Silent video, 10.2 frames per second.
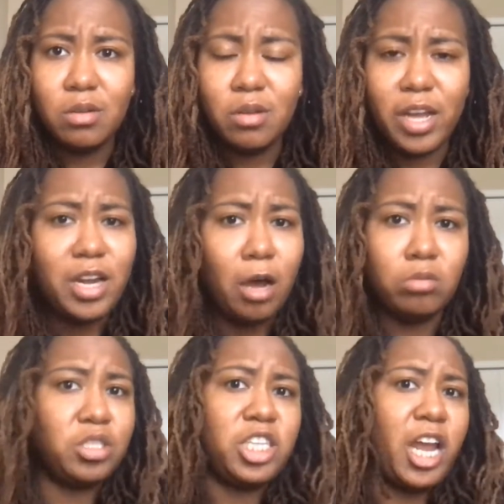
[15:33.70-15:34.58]
It don't
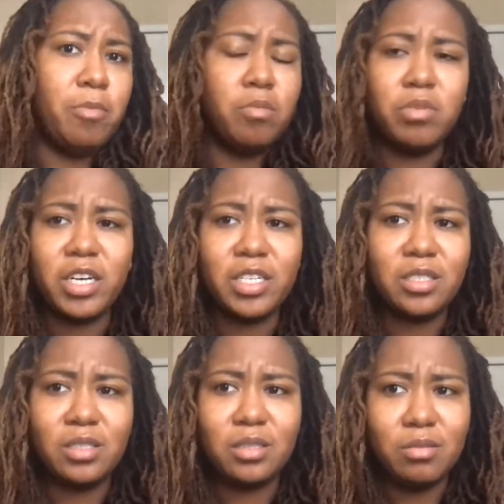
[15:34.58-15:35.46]
shame them
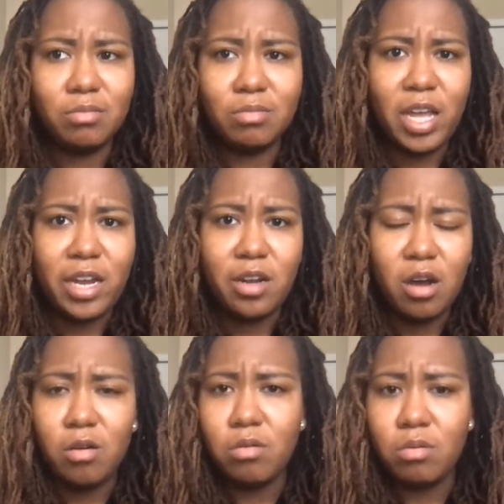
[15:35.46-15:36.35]
because they
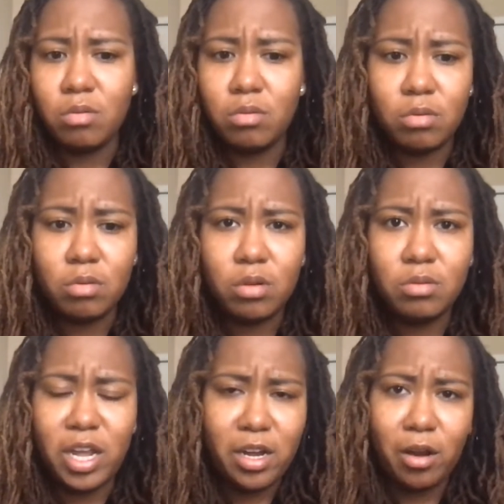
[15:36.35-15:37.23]
know
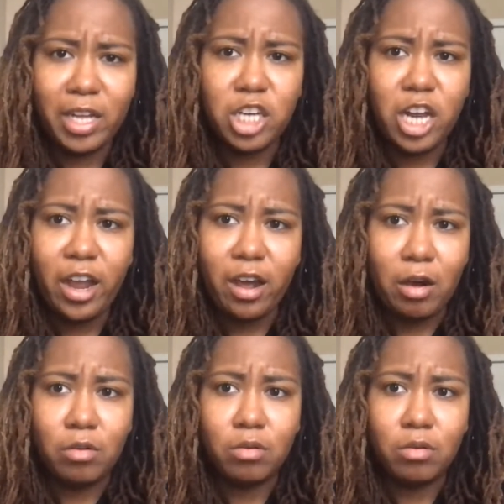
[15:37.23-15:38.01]
their child.